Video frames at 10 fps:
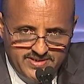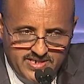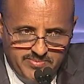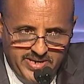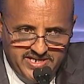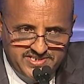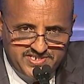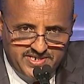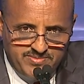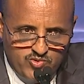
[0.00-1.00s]
the
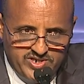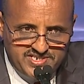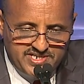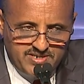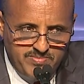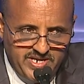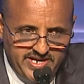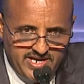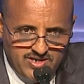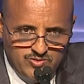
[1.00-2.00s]
mainstream Western
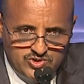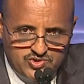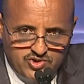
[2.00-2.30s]
media was